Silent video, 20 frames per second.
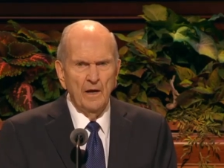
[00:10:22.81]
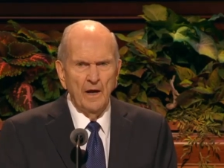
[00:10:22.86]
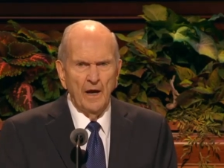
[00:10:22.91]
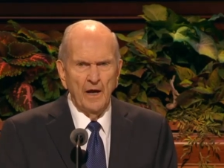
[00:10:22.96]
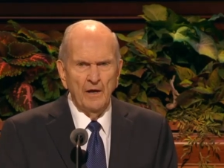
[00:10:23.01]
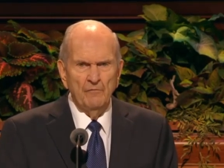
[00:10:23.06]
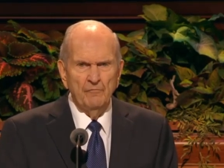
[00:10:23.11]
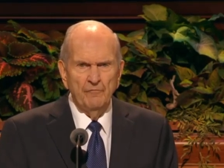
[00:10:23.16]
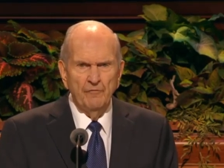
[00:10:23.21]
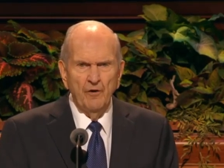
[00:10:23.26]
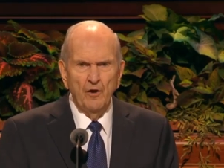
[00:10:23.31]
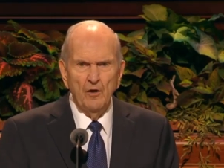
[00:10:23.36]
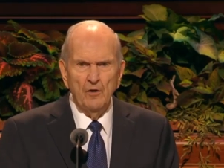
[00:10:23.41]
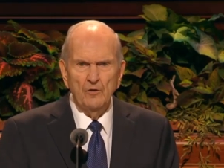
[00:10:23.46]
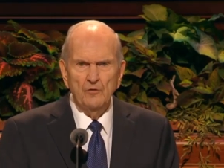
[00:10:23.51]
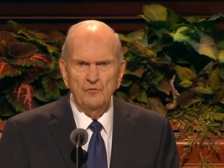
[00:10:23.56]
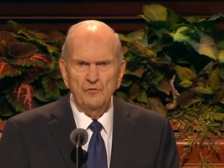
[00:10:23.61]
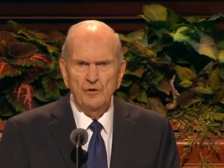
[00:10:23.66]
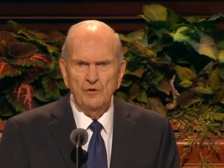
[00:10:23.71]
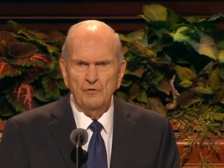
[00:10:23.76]
and
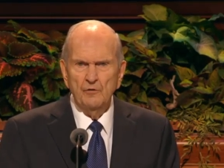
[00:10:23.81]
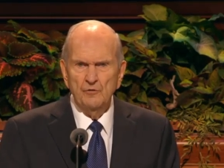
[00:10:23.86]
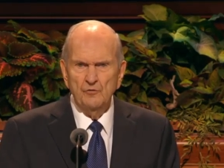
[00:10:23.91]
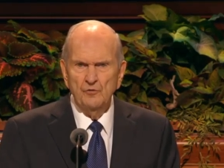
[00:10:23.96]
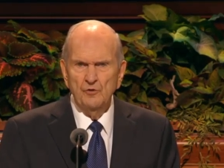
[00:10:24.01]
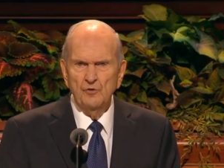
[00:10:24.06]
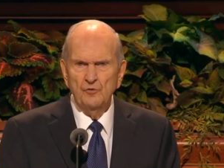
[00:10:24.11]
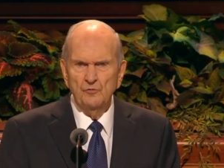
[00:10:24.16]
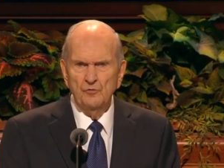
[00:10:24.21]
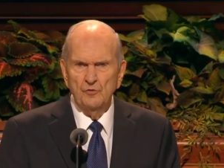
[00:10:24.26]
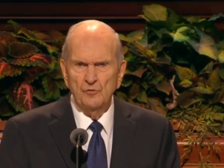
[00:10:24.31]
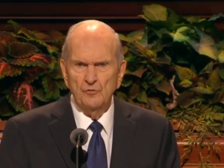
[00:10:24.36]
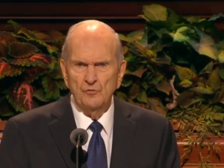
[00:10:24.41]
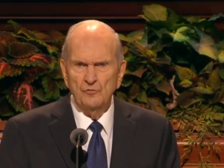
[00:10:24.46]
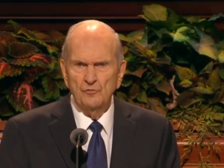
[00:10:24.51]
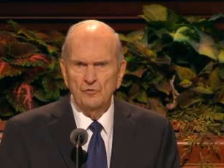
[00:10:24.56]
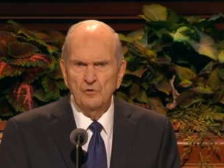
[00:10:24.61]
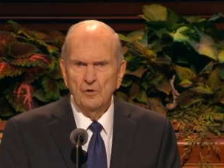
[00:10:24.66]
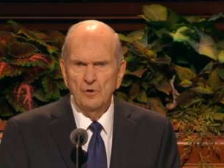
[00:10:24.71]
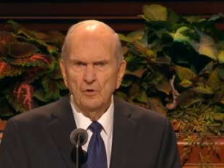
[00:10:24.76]
volunteer
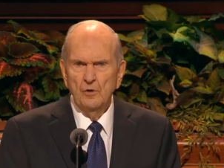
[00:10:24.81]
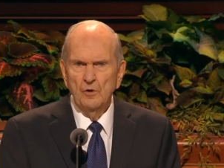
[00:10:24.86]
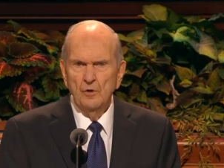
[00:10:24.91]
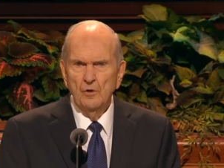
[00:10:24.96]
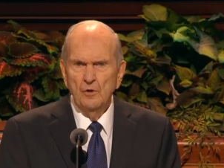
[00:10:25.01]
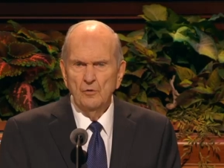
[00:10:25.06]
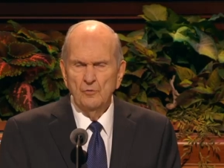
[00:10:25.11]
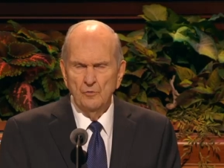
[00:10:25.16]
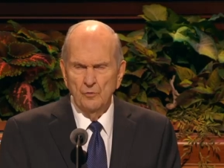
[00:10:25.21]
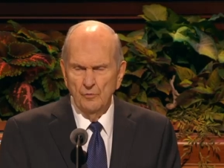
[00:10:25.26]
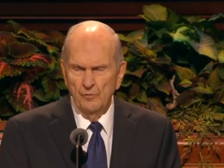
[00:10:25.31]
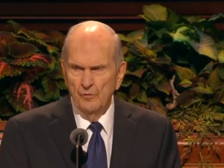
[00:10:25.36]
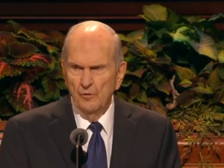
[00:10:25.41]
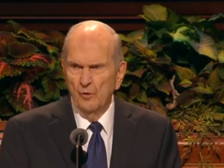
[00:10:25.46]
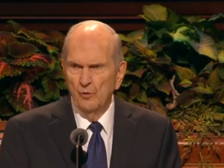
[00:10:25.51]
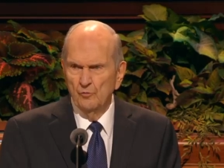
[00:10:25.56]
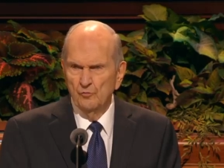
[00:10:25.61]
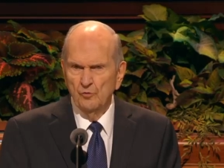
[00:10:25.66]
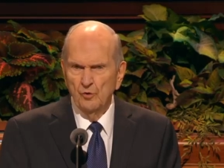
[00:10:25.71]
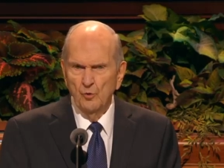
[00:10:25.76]
assistance to
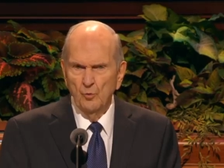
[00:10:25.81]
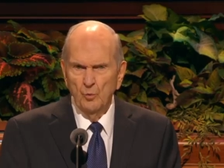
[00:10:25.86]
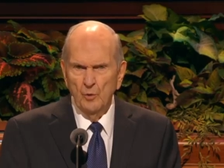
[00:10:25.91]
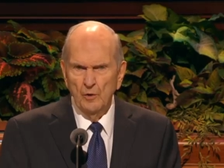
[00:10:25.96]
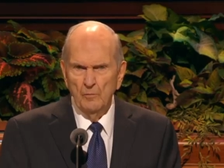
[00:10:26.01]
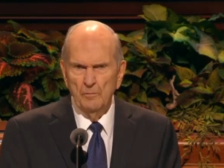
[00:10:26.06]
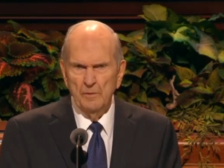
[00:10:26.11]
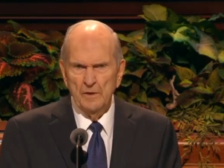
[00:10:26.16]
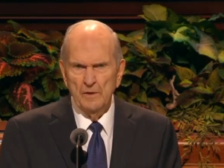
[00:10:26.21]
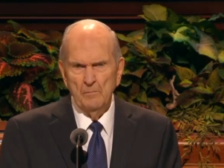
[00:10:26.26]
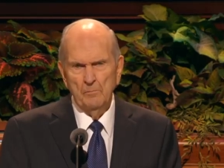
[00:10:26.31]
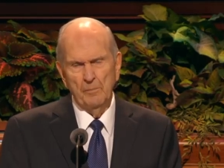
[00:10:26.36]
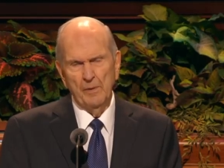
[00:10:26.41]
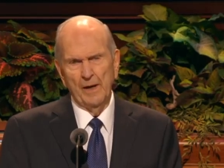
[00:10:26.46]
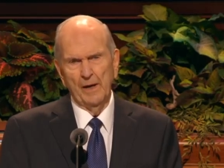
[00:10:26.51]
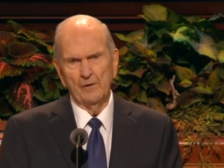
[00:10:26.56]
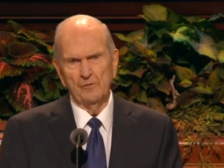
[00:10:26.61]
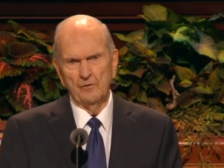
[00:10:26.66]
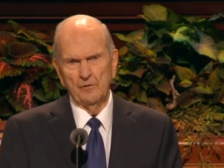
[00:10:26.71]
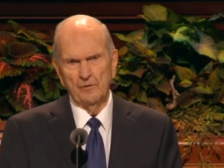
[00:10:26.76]
those who will be
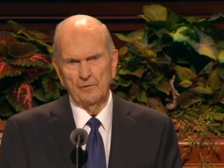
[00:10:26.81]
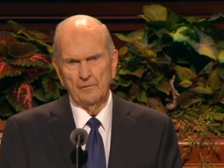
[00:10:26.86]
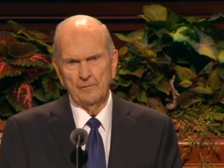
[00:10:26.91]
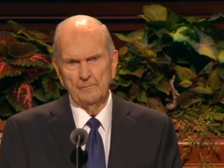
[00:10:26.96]
impacted.